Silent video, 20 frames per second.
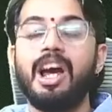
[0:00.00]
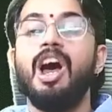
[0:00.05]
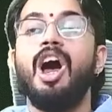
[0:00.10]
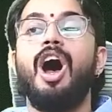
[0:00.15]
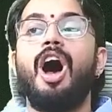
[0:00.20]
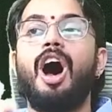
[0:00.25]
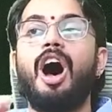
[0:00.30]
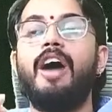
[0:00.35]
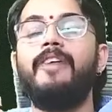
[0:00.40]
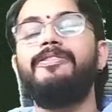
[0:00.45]

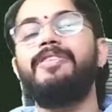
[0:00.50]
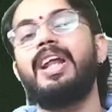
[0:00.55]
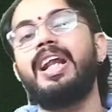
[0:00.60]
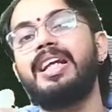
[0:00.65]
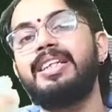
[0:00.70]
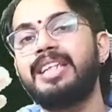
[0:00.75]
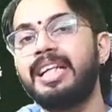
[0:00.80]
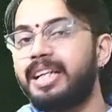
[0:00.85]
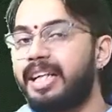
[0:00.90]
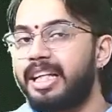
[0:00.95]
After
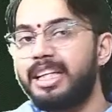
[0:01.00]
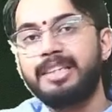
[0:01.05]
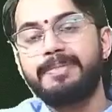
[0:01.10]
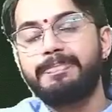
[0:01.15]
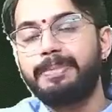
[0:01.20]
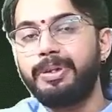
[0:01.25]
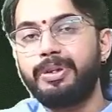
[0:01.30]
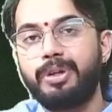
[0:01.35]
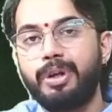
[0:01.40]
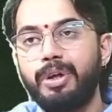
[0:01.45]
asset is
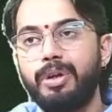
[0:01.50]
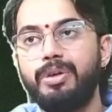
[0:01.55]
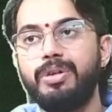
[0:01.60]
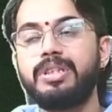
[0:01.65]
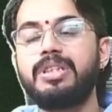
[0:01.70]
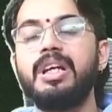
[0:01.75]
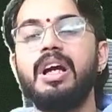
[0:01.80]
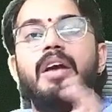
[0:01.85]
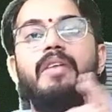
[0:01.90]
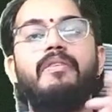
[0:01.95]
put to use,
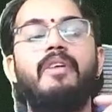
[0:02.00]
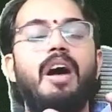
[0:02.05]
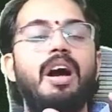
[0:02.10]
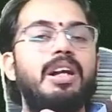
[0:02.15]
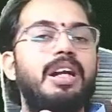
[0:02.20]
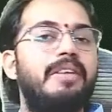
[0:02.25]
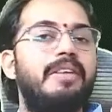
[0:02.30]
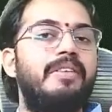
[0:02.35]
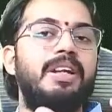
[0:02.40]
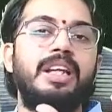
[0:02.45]

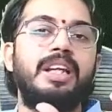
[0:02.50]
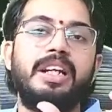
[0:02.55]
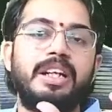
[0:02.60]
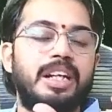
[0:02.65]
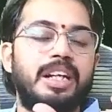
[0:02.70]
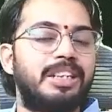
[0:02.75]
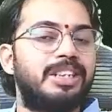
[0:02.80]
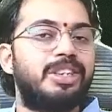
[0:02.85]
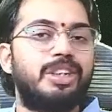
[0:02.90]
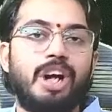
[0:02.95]
whatever the
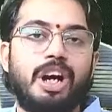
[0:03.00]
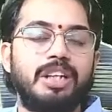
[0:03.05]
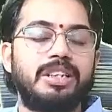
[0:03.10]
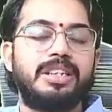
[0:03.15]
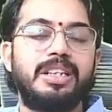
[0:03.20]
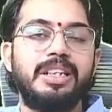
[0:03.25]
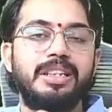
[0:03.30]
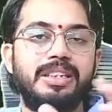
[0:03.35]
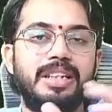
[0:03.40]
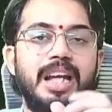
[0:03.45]
interest cost
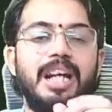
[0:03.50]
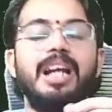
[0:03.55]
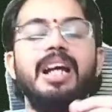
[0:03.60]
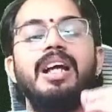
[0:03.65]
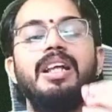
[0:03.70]
is there,